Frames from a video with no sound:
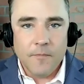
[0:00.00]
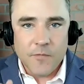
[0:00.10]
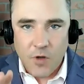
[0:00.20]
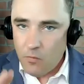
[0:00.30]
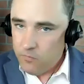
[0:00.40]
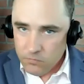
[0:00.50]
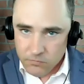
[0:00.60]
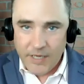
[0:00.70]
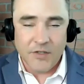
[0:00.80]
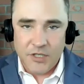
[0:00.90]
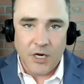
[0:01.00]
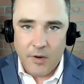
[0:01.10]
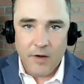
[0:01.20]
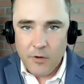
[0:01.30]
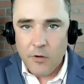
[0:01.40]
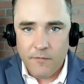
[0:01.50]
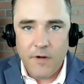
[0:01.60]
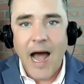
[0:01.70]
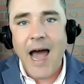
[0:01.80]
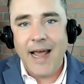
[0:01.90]
So ladies and gentlemen, if you've
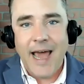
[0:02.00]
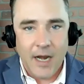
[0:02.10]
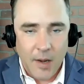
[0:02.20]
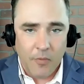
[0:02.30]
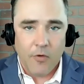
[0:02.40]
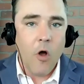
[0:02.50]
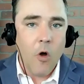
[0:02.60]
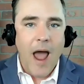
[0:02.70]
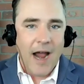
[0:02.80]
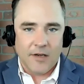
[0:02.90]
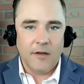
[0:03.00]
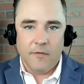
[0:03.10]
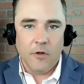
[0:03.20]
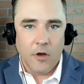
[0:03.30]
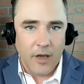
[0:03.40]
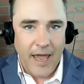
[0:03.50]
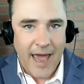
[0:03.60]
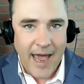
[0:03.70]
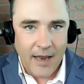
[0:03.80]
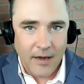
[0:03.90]
not had a proactive look
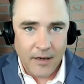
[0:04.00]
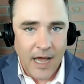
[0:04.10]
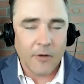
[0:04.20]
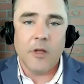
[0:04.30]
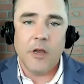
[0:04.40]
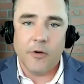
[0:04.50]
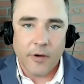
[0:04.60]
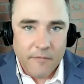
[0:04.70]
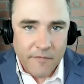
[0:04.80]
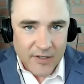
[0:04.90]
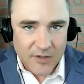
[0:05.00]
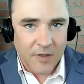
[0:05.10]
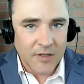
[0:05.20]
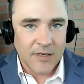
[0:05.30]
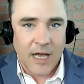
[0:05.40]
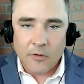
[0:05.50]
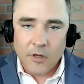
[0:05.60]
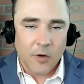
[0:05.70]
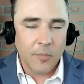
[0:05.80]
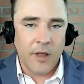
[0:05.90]
at not only your investments, not only
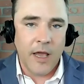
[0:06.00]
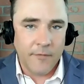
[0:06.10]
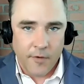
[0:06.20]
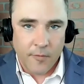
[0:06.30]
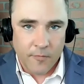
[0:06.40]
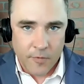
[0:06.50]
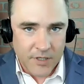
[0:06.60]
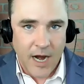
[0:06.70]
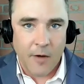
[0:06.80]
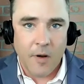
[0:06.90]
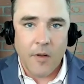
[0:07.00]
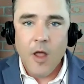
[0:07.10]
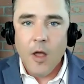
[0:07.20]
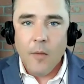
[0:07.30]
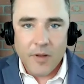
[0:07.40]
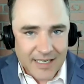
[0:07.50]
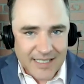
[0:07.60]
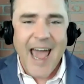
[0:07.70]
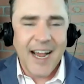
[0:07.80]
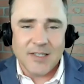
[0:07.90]
your plan for retirement, but the
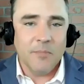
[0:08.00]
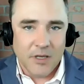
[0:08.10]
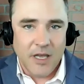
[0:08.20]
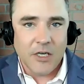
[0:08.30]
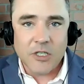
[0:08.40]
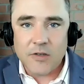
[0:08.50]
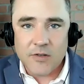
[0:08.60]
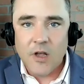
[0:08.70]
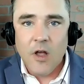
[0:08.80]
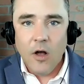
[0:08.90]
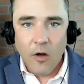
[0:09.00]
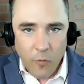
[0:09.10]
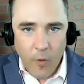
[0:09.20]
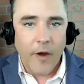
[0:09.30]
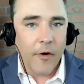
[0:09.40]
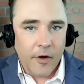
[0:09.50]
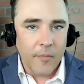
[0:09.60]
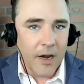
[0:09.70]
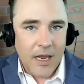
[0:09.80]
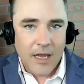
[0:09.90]
tax implications of where your
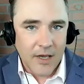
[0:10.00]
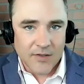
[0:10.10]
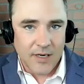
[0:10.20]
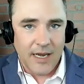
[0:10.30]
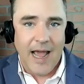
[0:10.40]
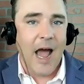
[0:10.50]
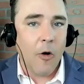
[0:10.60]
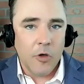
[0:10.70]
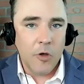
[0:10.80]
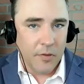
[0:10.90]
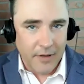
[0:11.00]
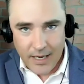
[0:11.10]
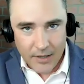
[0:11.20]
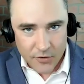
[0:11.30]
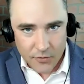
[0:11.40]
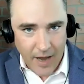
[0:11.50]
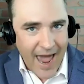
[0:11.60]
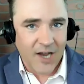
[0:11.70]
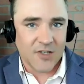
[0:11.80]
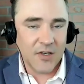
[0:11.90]
money is and how you plan to
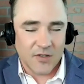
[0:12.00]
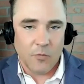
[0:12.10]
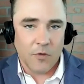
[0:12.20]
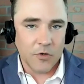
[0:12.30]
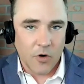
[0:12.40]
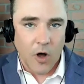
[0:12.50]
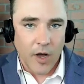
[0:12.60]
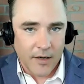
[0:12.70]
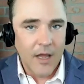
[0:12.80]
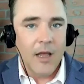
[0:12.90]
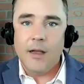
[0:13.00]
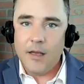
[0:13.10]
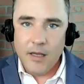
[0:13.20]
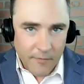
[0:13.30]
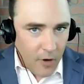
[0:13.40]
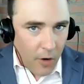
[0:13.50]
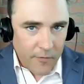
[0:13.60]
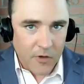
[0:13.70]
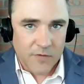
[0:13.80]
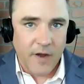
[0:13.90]
access and withdraw it, give
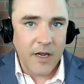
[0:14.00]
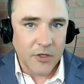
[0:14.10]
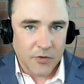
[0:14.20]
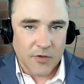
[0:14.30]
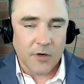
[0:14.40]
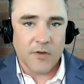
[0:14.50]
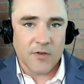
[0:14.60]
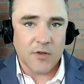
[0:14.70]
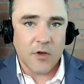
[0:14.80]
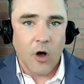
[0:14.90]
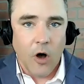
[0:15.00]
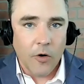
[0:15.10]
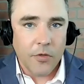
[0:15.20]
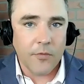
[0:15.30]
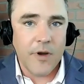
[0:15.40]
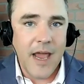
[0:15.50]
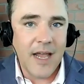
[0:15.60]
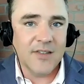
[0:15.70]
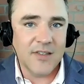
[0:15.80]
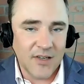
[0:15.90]
GulfCoast Financial Services a call,
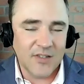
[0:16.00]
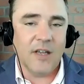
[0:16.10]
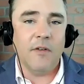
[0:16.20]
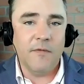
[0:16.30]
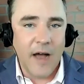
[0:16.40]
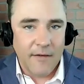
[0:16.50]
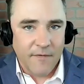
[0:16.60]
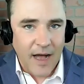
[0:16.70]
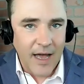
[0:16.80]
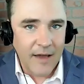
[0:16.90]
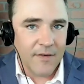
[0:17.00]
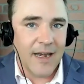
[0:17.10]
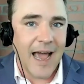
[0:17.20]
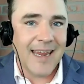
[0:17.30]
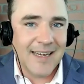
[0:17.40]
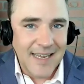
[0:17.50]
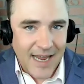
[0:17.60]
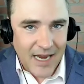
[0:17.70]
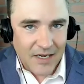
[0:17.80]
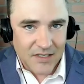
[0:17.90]

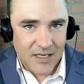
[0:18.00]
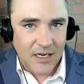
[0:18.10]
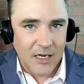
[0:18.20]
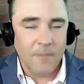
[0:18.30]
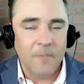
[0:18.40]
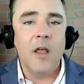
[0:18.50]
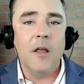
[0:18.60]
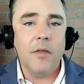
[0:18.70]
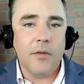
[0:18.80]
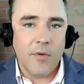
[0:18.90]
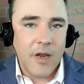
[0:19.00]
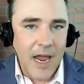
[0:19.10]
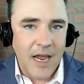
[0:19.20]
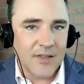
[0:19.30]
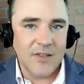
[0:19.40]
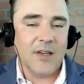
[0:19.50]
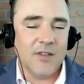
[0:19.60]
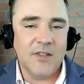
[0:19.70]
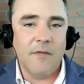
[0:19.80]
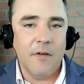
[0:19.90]
386-755-9018.
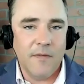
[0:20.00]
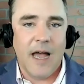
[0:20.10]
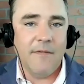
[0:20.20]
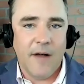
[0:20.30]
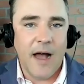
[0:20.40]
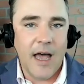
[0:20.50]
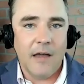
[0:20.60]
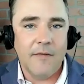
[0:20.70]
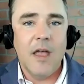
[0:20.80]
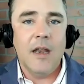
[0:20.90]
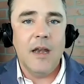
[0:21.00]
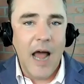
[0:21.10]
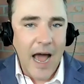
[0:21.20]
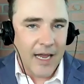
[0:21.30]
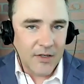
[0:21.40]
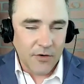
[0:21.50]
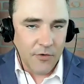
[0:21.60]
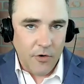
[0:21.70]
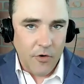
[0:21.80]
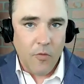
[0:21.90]

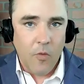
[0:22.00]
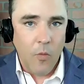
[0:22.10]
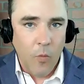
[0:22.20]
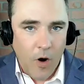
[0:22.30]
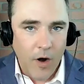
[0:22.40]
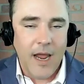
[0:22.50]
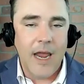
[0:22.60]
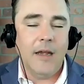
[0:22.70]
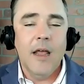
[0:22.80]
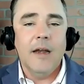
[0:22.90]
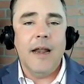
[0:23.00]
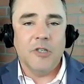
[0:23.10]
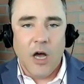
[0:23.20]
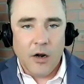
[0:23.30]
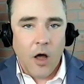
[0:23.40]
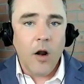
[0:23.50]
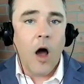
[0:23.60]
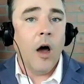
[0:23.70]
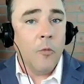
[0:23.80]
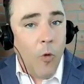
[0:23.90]
386-755-9018. Now, John,
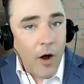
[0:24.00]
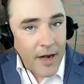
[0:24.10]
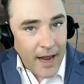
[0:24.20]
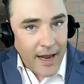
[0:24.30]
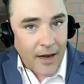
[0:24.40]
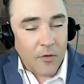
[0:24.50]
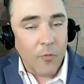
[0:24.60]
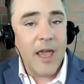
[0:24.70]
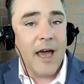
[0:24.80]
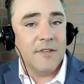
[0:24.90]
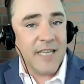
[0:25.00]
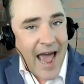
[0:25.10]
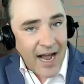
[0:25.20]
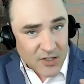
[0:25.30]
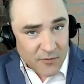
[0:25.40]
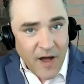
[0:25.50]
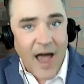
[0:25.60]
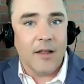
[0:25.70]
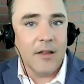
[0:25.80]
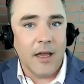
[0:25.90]
on one hand, we have tax
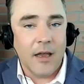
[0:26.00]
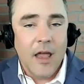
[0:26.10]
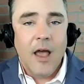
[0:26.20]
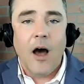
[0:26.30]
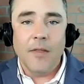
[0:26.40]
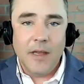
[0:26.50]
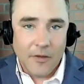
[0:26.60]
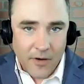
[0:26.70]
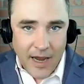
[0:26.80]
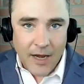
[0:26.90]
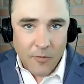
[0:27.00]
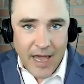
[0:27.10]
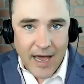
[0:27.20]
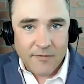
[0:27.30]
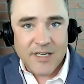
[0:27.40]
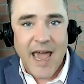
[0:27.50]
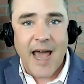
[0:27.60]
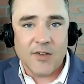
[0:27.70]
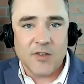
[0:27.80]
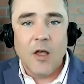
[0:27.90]
filing. On the other hand, we have
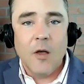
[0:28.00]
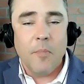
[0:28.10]
tax